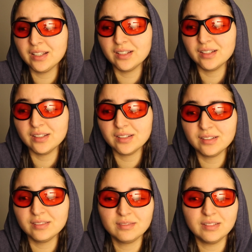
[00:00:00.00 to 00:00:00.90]

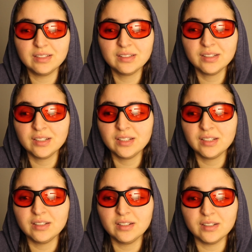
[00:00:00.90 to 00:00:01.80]
uh, like
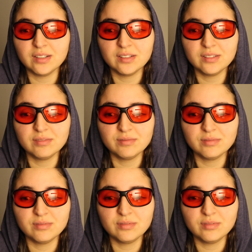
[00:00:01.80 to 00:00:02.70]
uh,
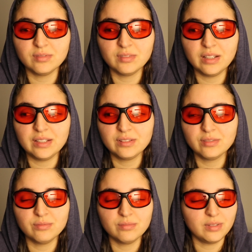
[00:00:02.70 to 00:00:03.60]
like
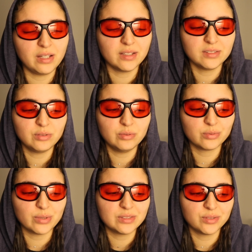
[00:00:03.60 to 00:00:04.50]
I guess the
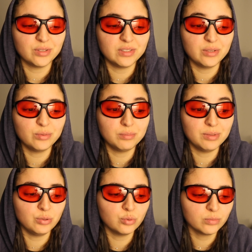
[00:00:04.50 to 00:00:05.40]
rest of the day would
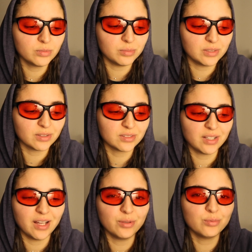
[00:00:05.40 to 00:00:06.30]
be doomed because
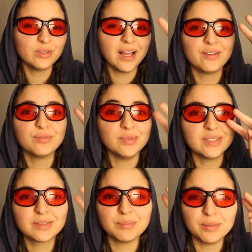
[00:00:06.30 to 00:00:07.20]
I would have
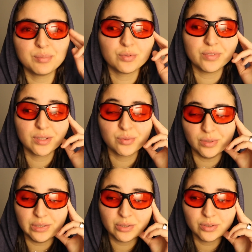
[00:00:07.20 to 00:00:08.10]
missed my perfect
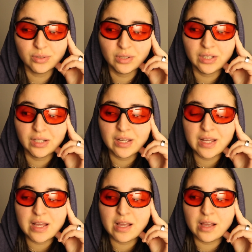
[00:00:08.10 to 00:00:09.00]
window.
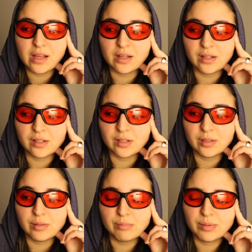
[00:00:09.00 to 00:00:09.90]

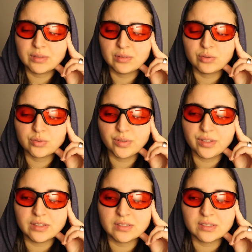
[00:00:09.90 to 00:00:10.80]
But the truth
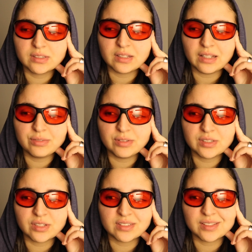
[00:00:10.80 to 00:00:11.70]
is, life
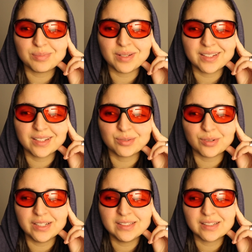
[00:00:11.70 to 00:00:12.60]
is not as black and
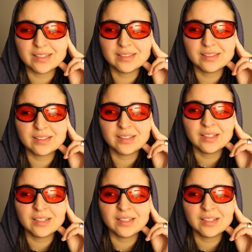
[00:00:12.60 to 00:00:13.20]
white, and